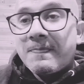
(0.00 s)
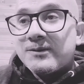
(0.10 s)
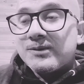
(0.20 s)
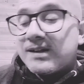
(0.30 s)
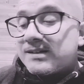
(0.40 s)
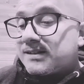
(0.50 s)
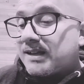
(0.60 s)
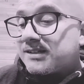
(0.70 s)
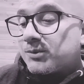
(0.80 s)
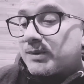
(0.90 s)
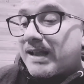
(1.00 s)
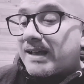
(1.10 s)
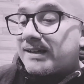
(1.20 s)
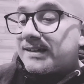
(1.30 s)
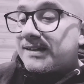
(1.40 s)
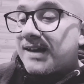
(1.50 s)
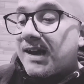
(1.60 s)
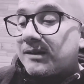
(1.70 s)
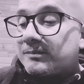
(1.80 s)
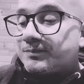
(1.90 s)
So that's the reality of
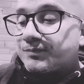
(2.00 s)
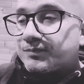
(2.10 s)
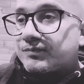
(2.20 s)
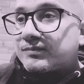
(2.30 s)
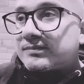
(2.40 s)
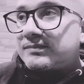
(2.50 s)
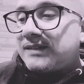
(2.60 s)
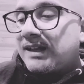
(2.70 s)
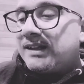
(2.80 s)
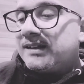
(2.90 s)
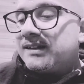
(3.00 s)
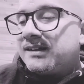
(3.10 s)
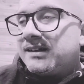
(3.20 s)
that. And